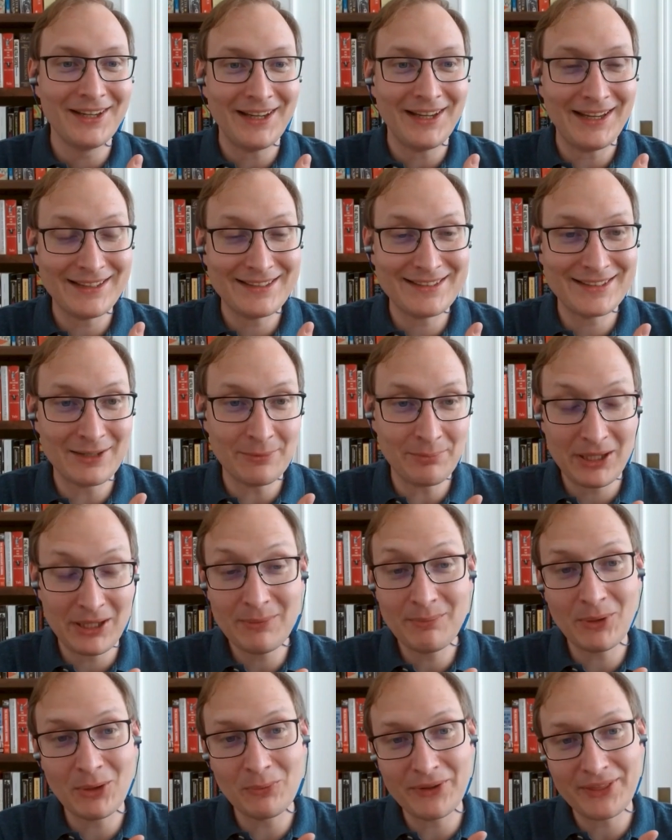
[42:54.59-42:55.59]
it's the
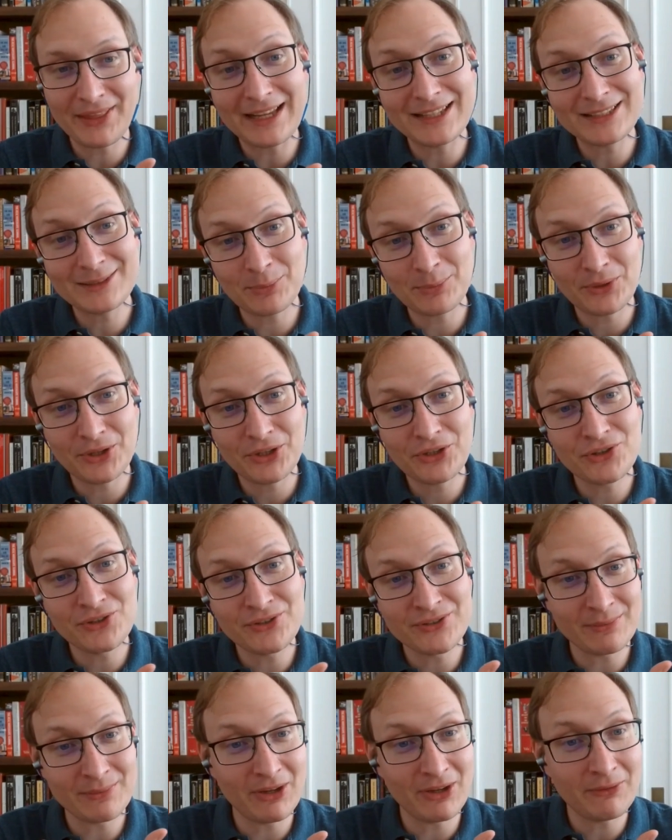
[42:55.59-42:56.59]
people with
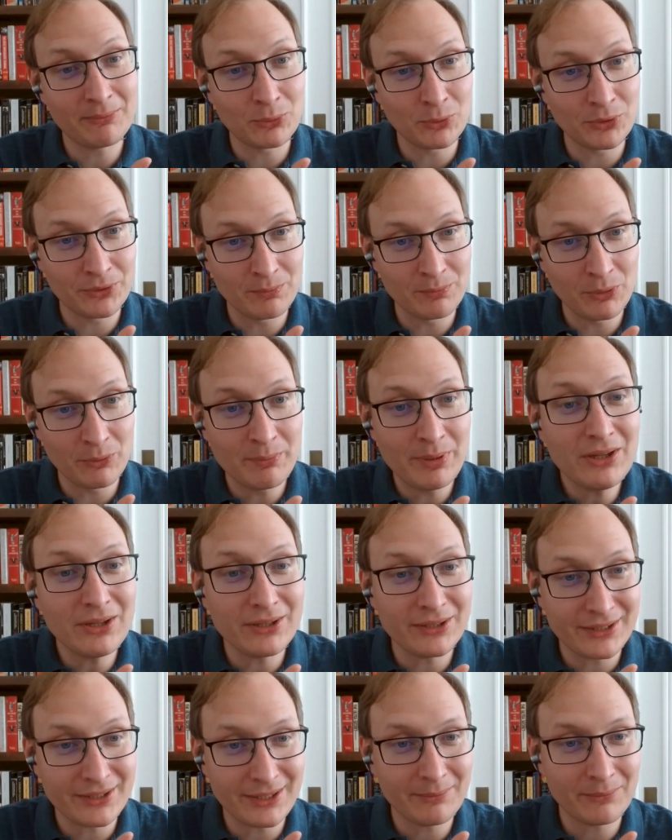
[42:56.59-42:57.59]
aspirations of upward
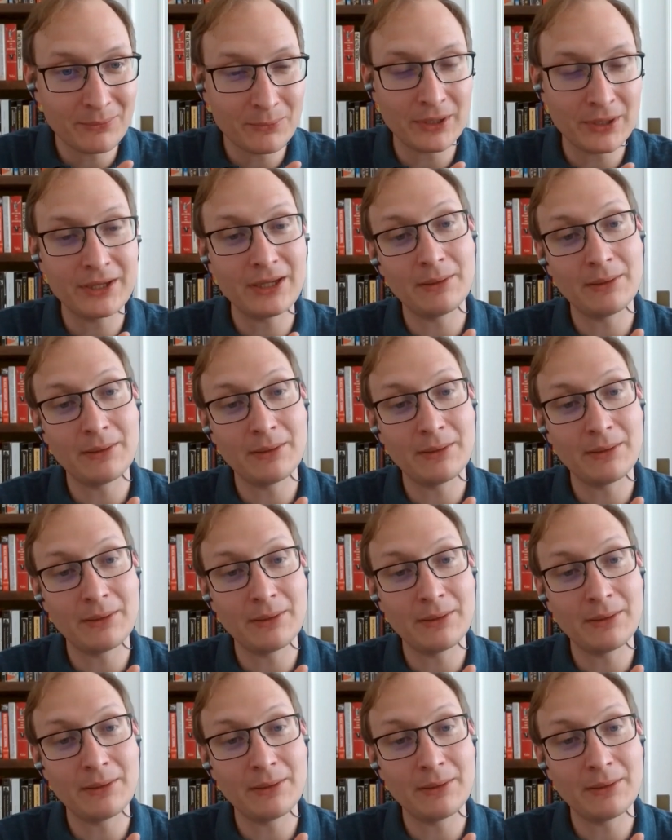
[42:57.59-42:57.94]
mobility, right?